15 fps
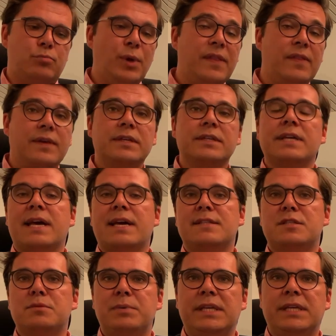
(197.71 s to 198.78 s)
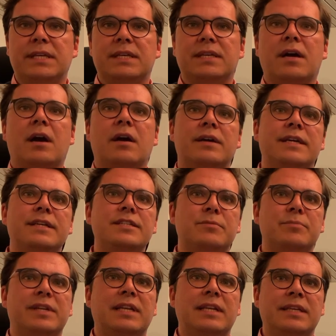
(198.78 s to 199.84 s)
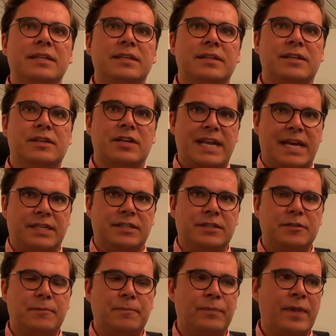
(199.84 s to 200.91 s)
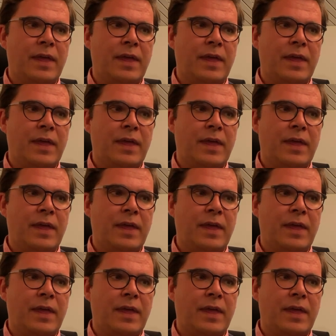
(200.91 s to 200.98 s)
breathing and speaking are intimately connected.